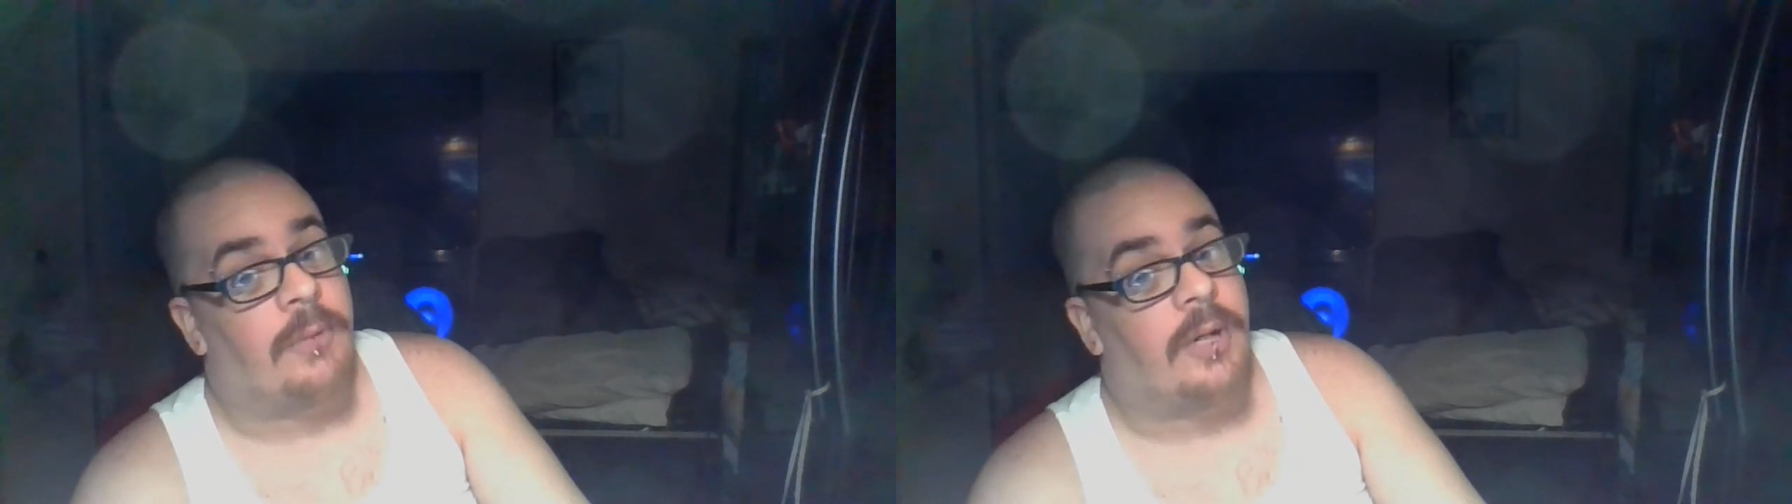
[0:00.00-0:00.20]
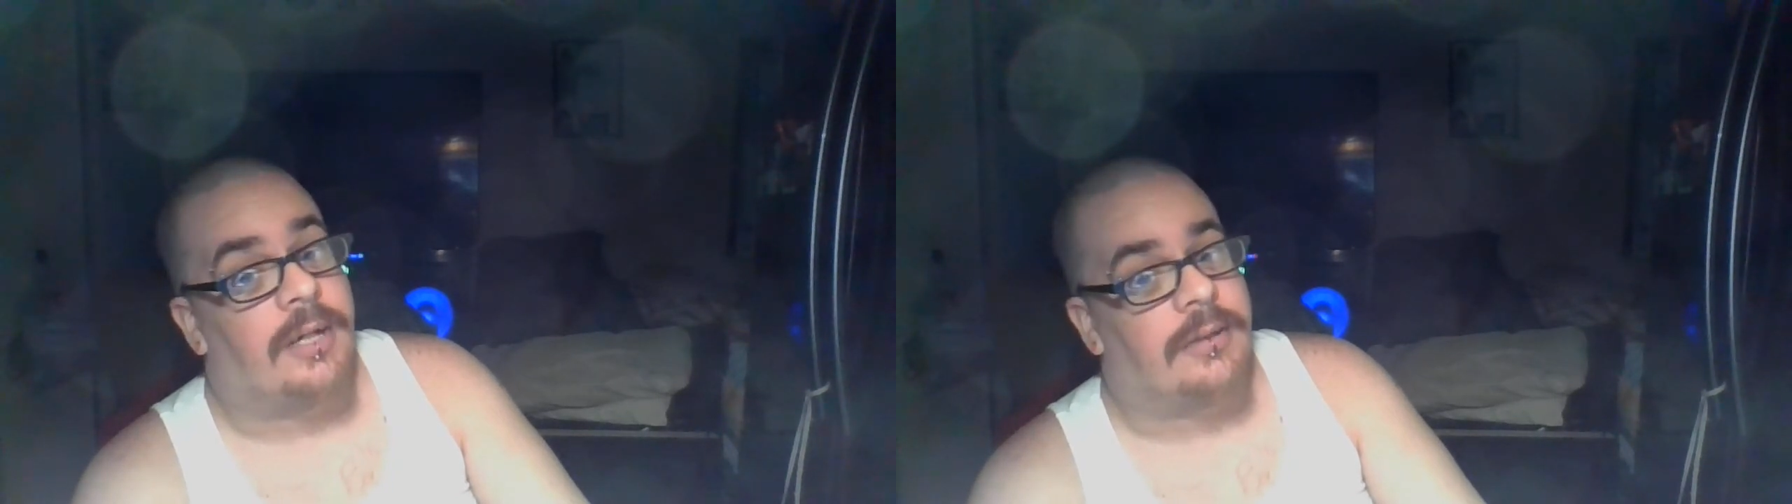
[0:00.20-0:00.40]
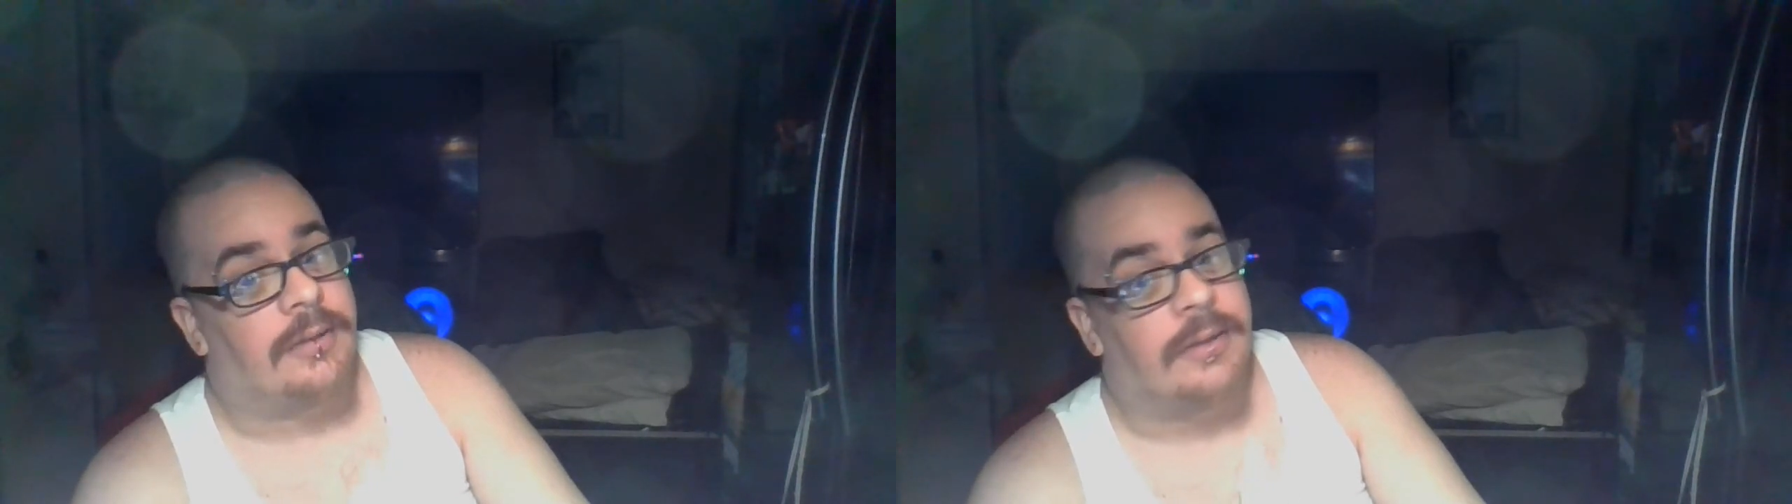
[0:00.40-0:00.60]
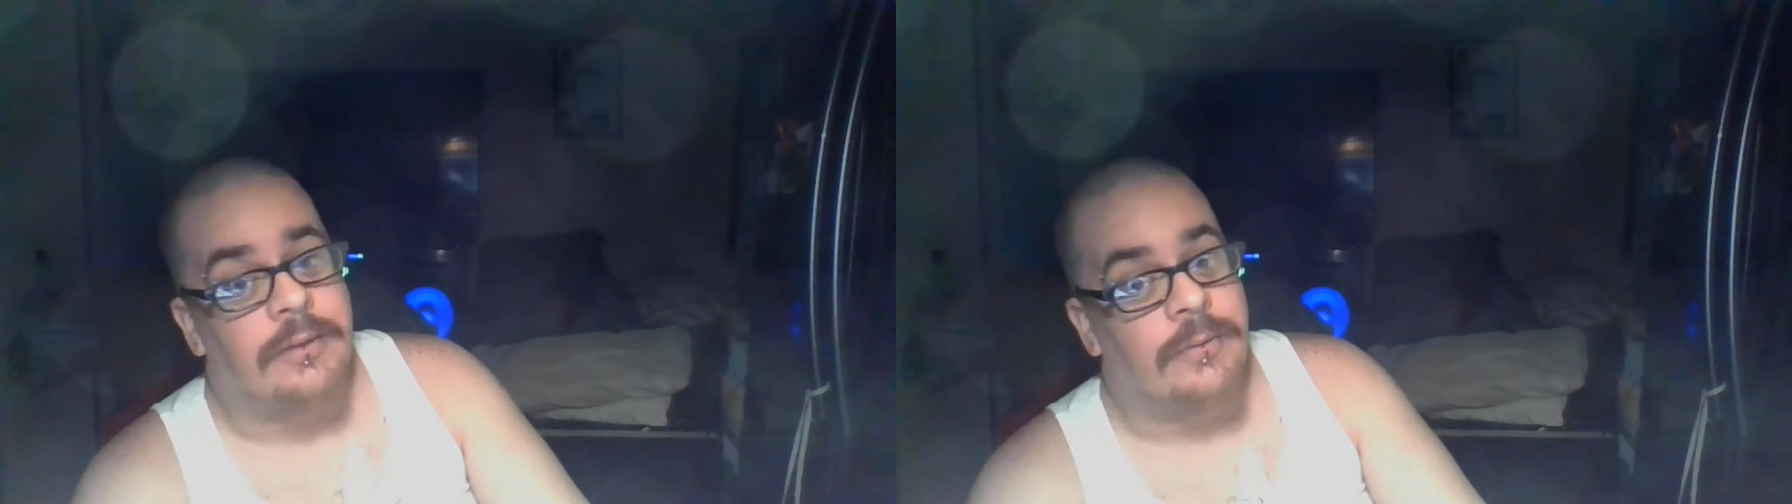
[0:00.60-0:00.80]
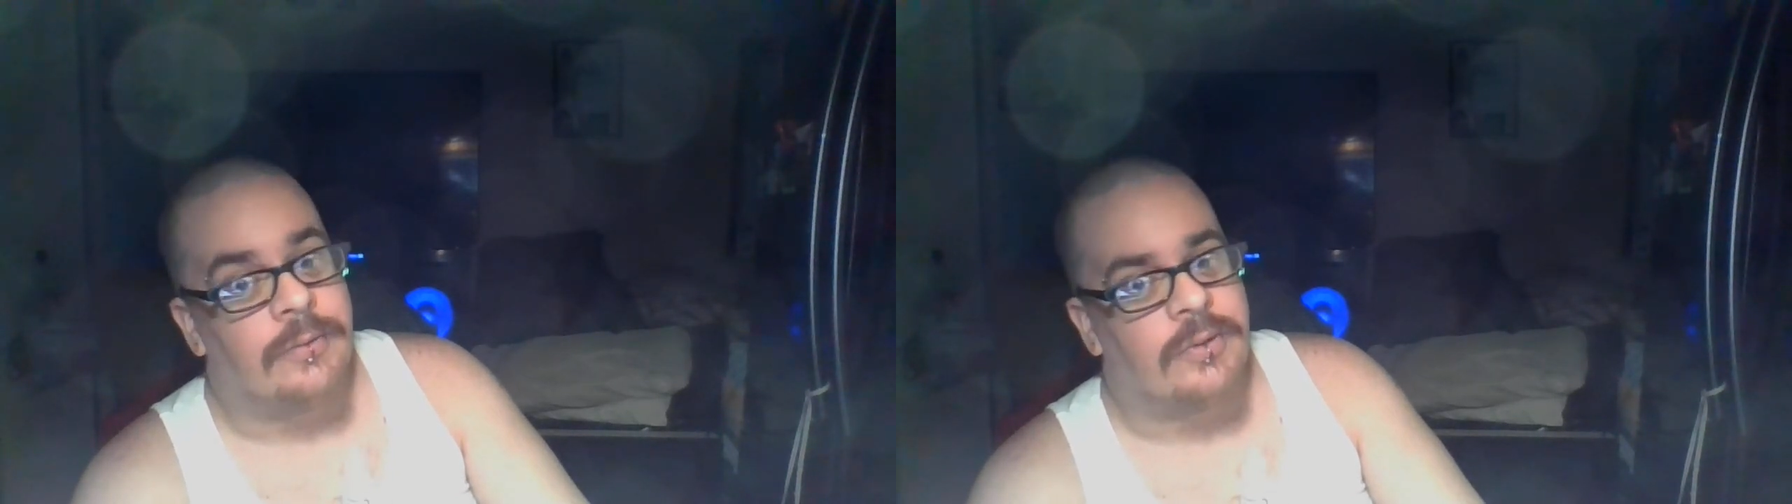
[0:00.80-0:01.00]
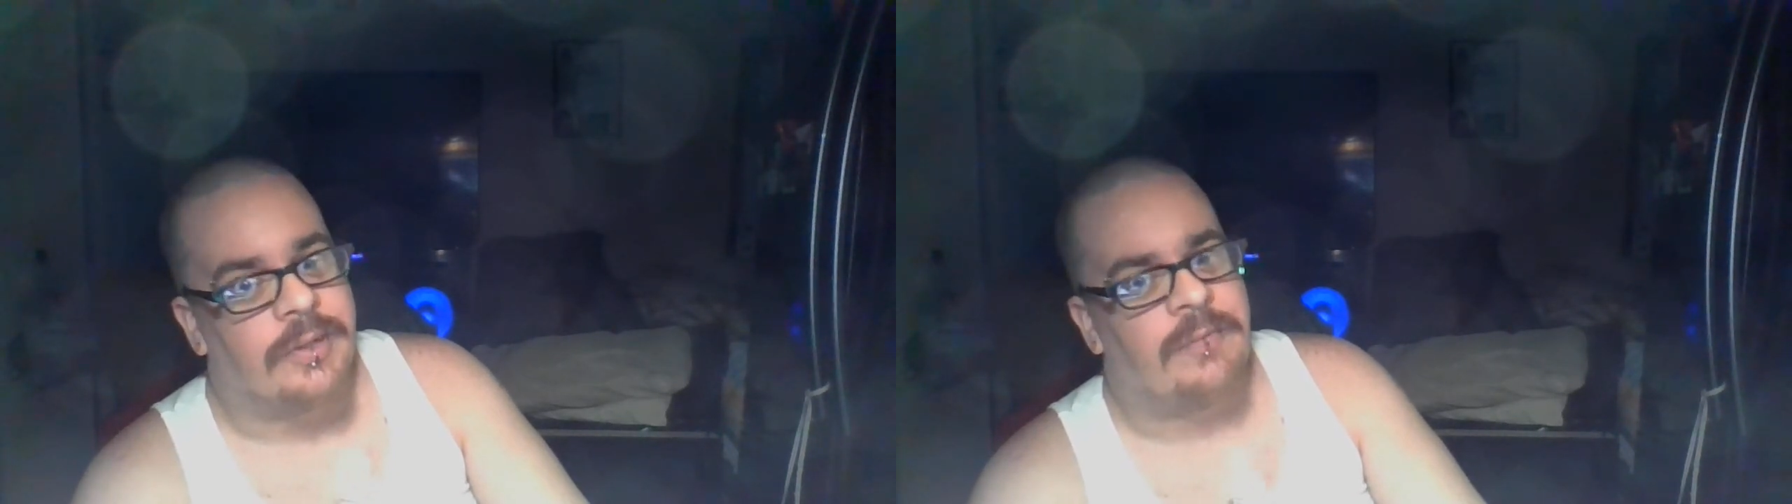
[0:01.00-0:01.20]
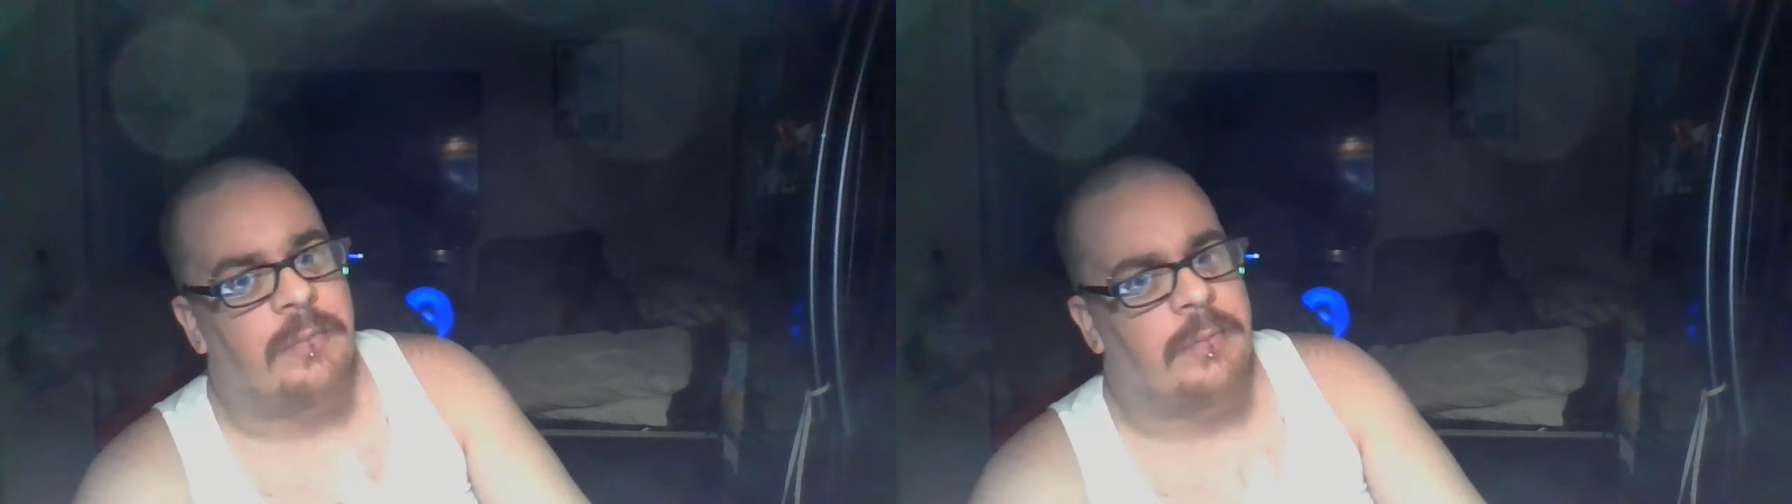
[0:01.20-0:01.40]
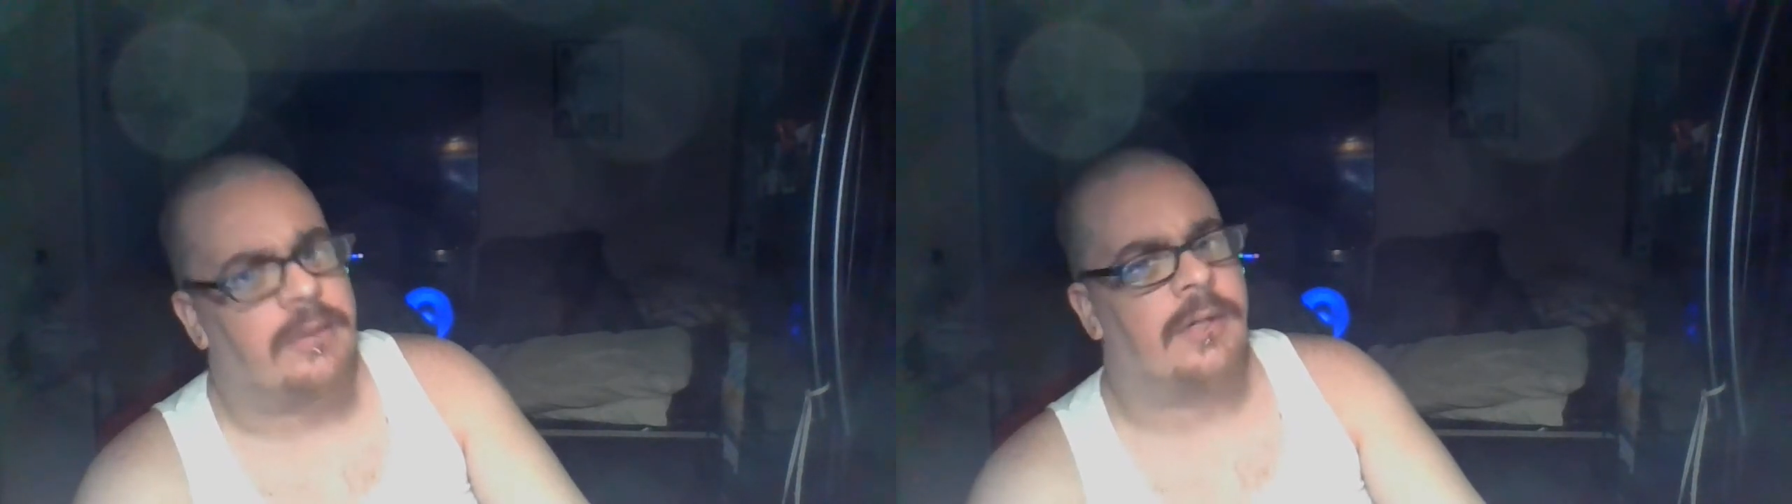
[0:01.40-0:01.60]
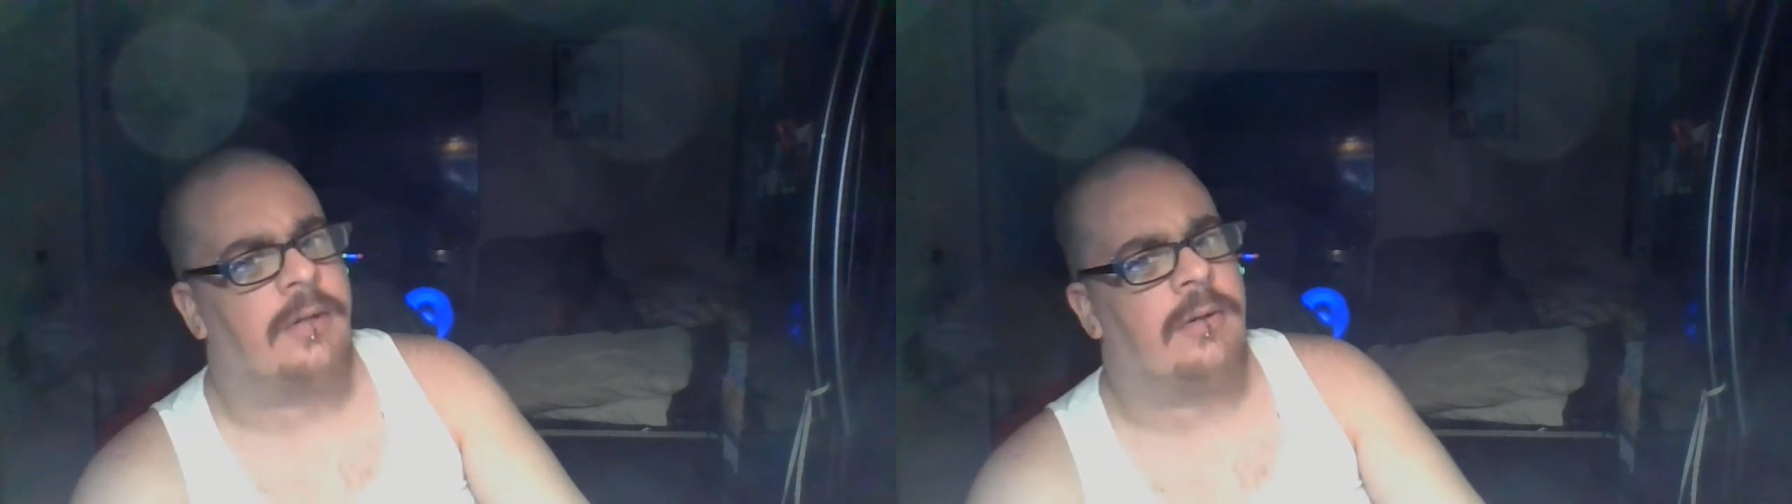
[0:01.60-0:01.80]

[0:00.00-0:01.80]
cracker that usually everybody's like,